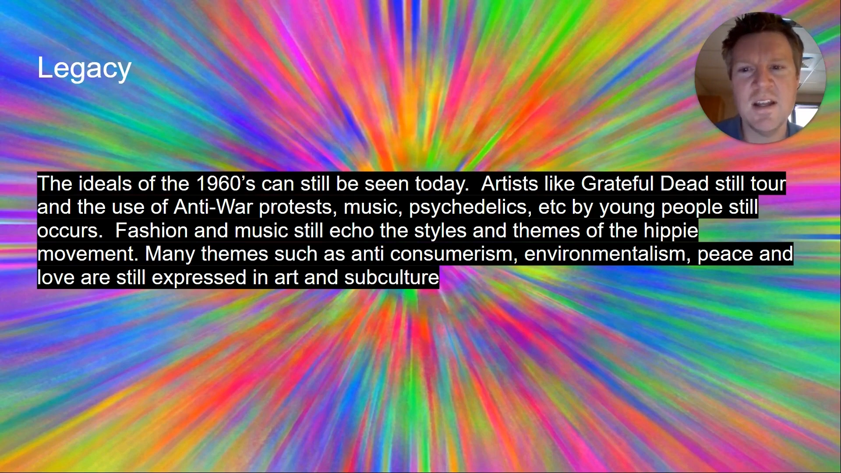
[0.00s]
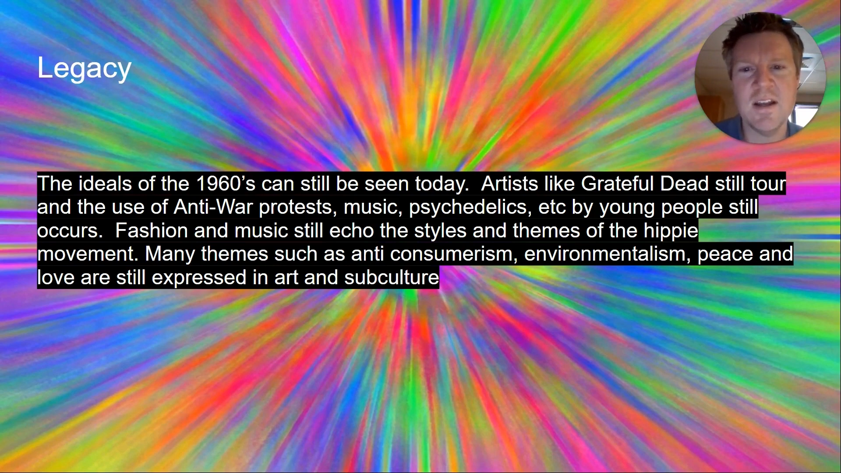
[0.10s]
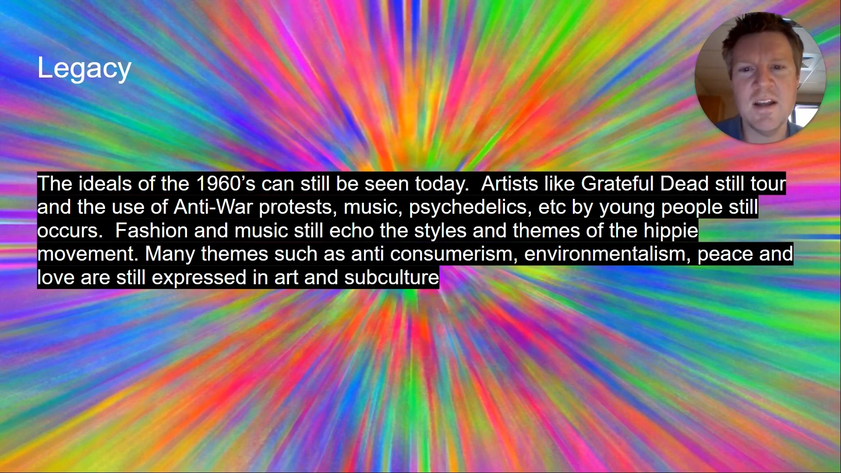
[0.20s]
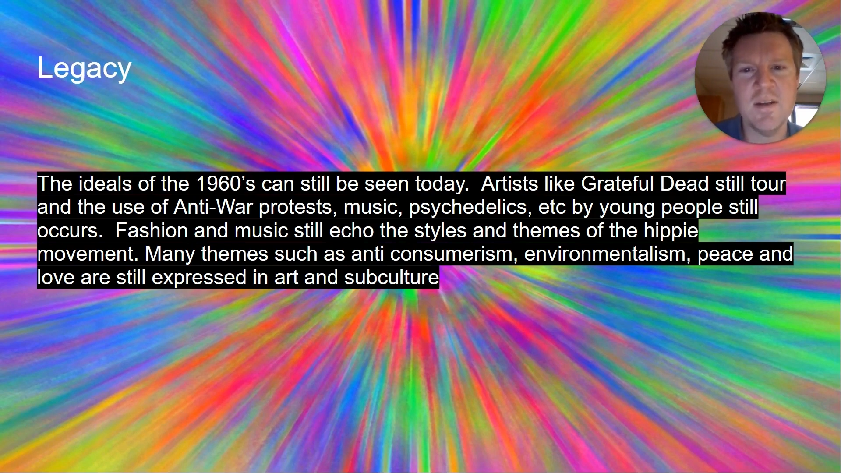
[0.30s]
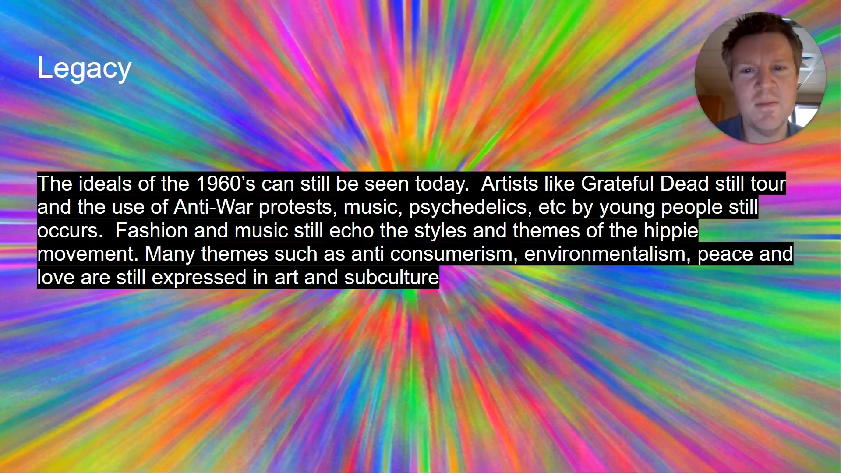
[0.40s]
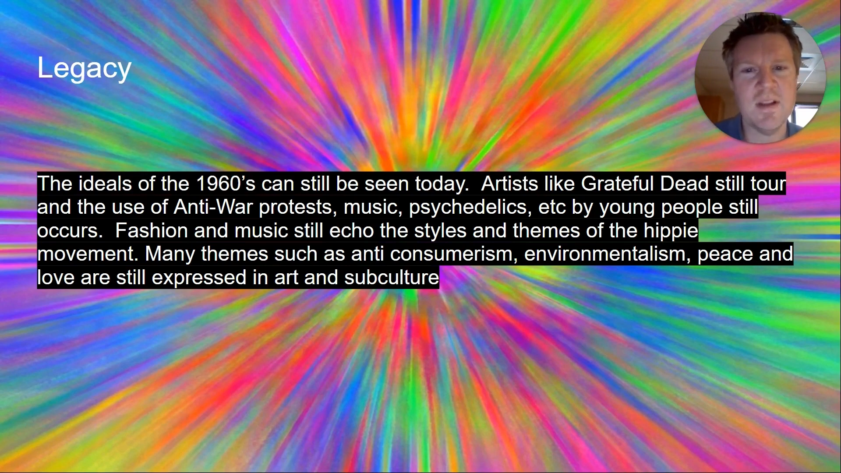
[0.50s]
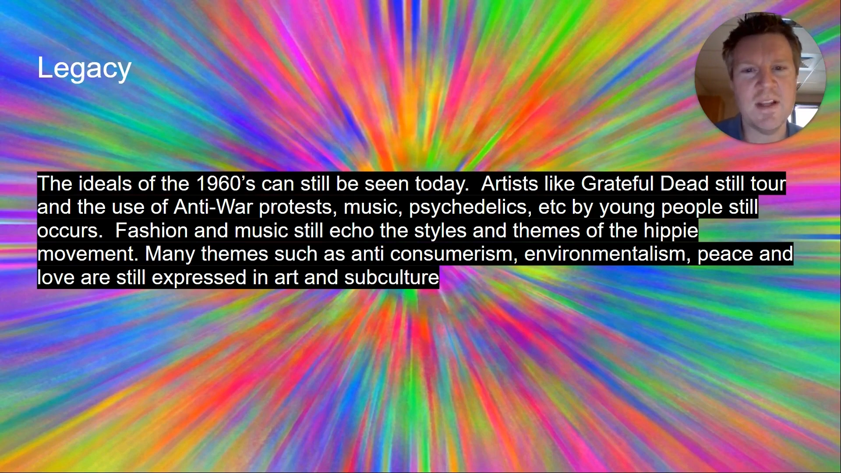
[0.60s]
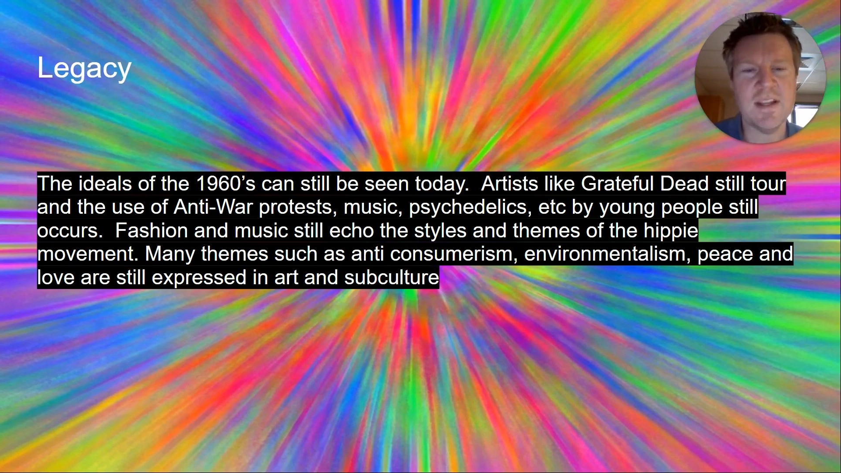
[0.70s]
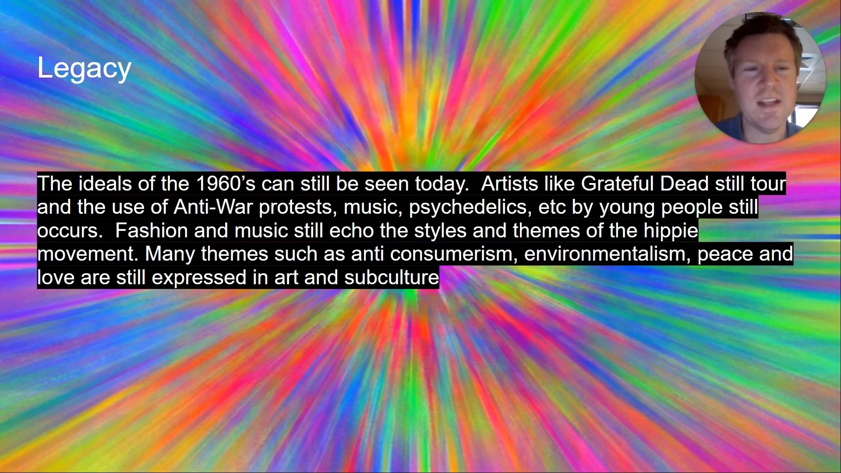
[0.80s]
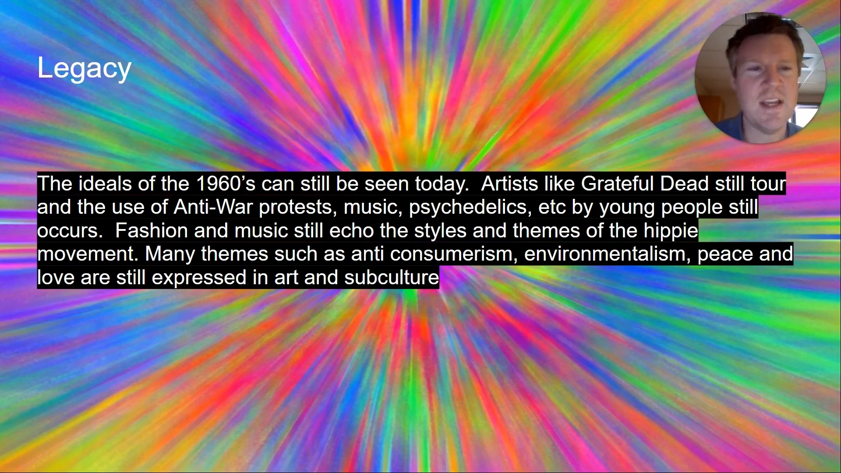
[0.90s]

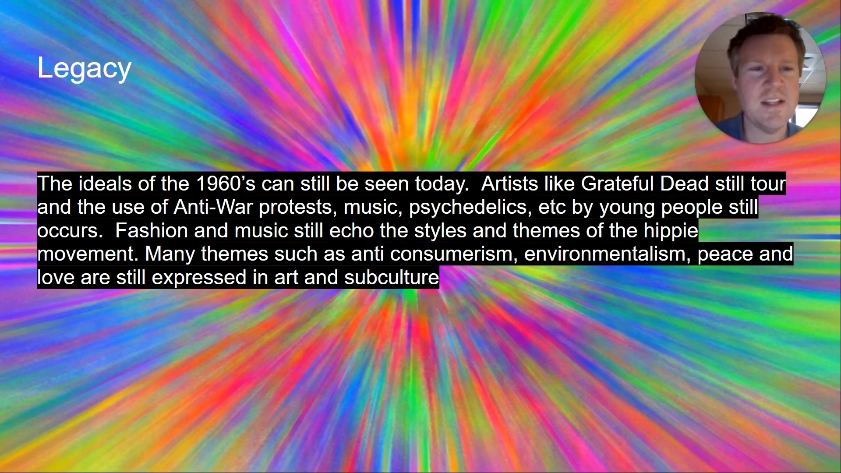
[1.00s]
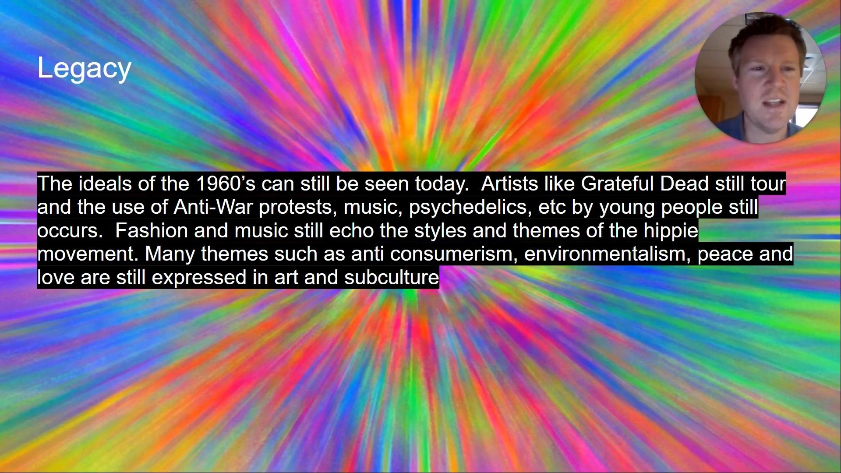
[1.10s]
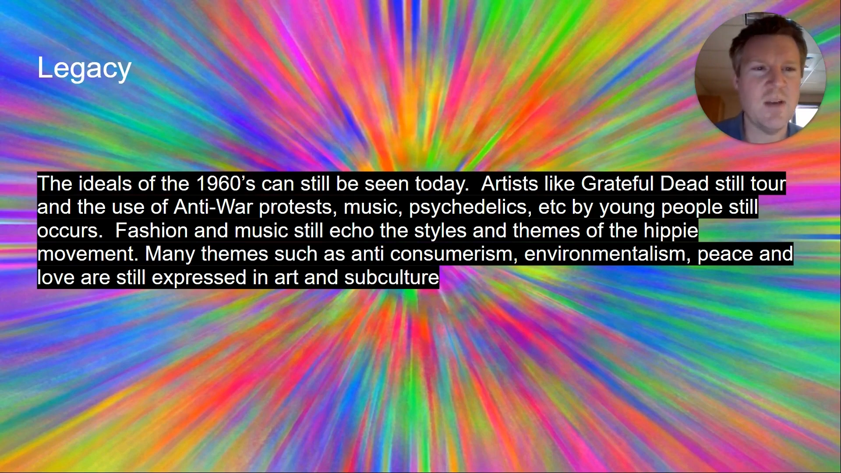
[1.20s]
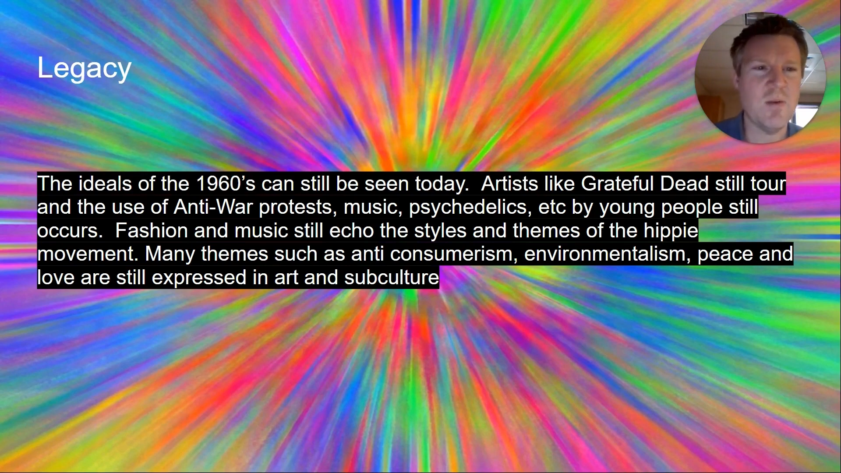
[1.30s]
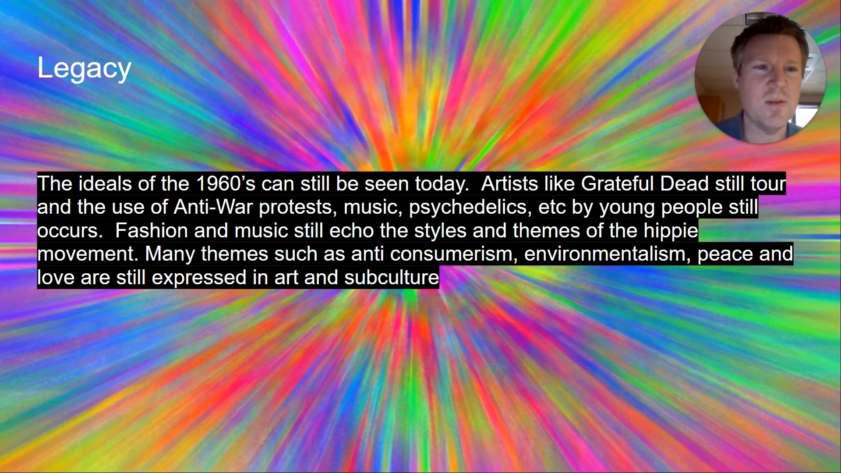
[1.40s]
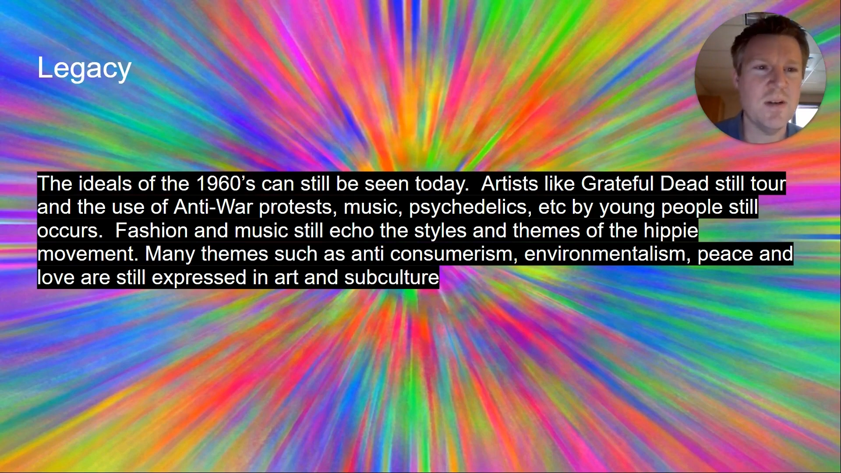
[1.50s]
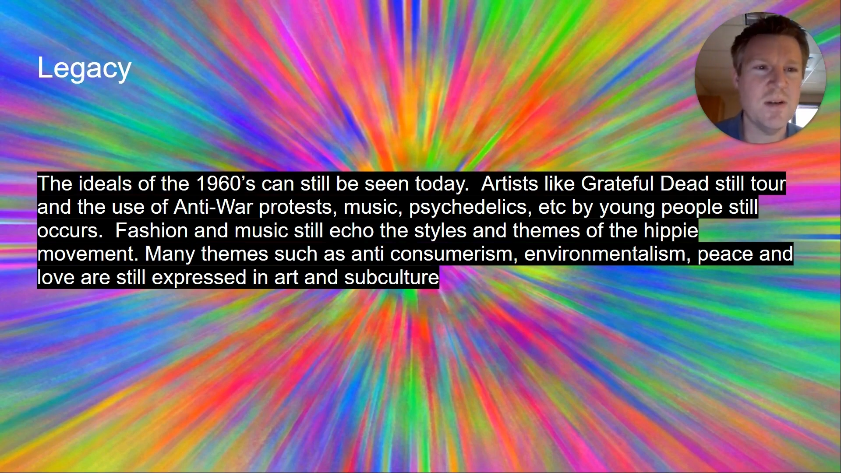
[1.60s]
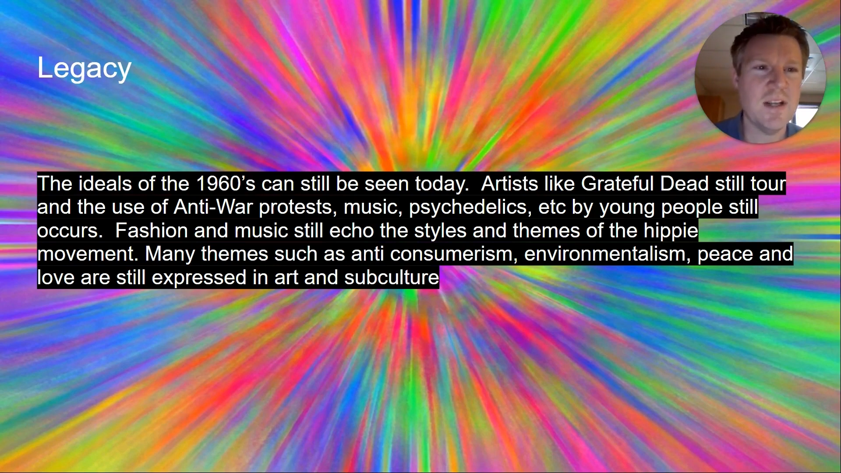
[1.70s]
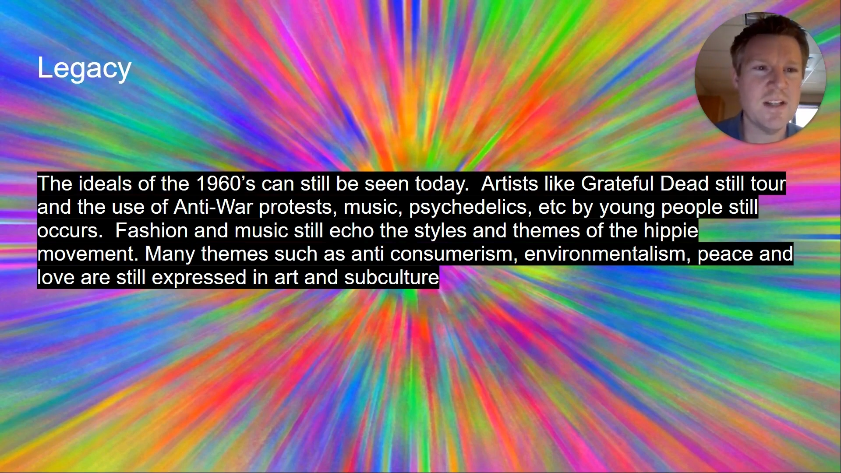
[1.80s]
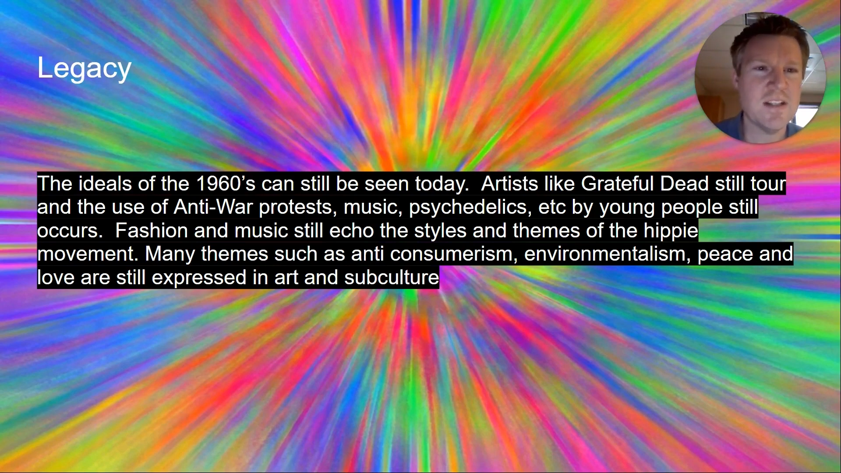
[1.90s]
like the anti-war
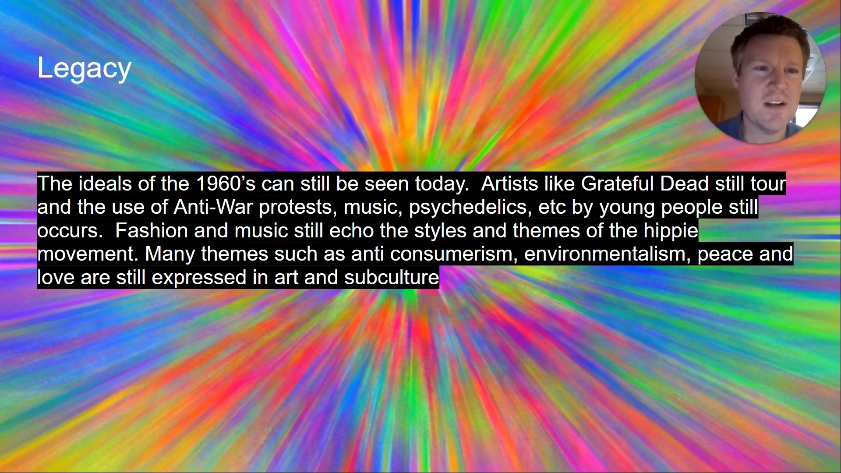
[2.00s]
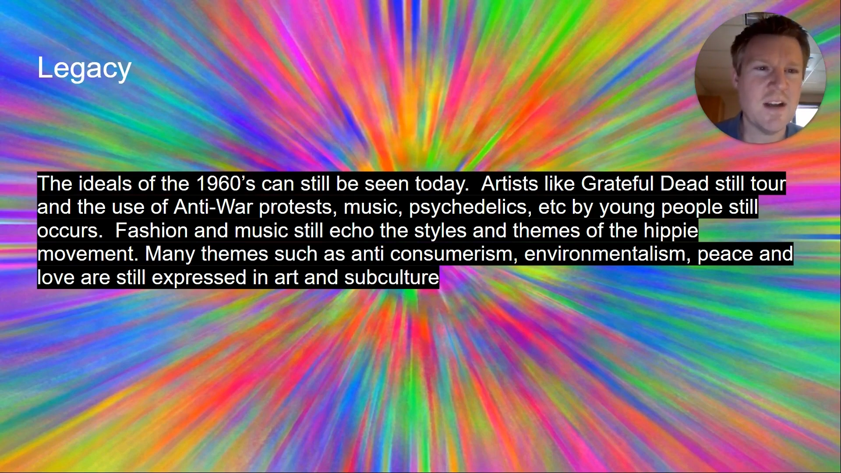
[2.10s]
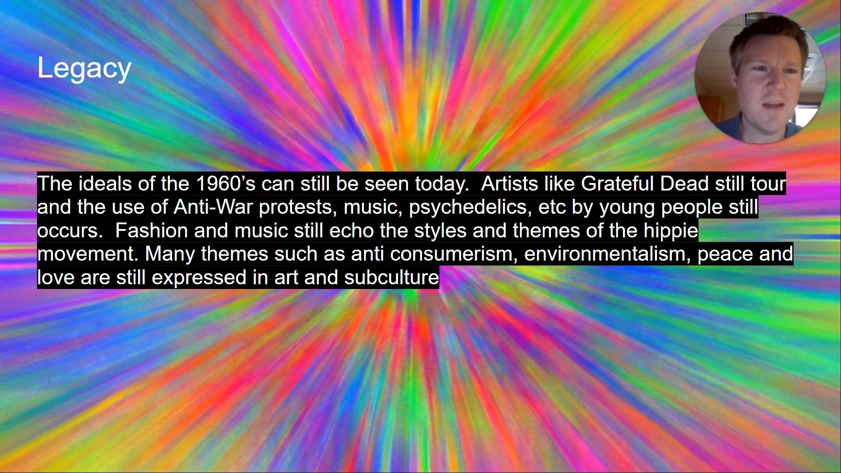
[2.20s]
protests that are